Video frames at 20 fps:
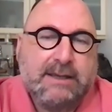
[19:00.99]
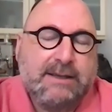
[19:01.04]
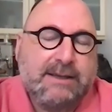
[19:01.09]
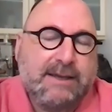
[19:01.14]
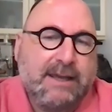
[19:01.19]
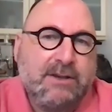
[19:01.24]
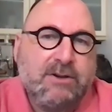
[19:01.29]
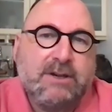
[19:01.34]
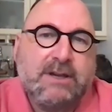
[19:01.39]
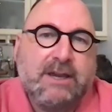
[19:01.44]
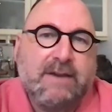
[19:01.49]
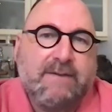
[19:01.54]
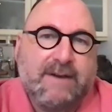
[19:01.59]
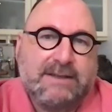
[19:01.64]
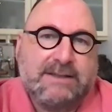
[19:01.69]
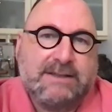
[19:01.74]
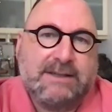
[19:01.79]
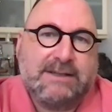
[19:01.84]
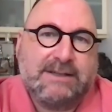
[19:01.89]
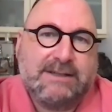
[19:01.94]
Can you give
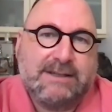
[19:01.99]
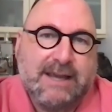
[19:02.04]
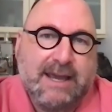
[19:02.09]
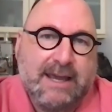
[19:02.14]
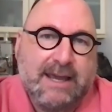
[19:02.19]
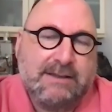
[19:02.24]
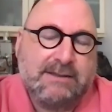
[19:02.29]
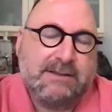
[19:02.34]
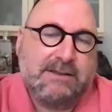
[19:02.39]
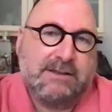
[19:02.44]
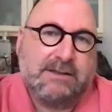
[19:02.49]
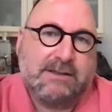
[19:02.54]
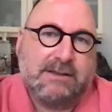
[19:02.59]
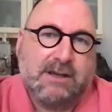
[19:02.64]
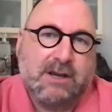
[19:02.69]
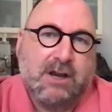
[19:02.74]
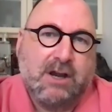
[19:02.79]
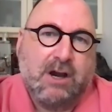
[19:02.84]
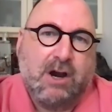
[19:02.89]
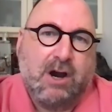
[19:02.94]
us a sense
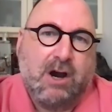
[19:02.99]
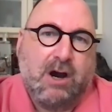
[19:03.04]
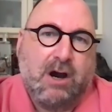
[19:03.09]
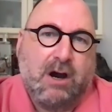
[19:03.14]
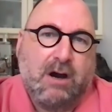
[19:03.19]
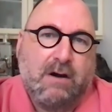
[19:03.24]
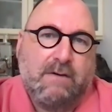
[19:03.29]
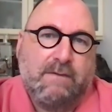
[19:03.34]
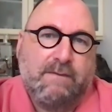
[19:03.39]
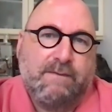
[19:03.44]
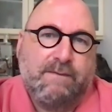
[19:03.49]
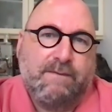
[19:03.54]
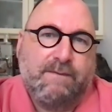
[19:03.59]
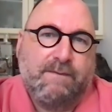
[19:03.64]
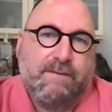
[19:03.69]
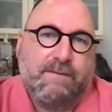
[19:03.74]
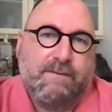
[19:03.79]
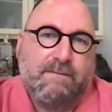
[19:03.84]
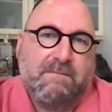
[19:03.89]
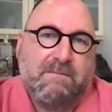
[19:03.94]
of,
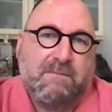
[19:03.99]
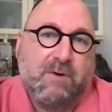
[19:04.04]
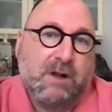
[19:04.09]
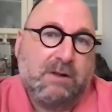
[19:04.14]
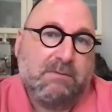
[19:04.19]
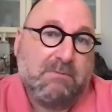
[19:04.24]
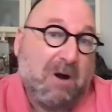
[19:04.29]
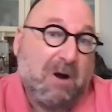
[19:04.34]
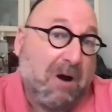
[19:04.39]
well, are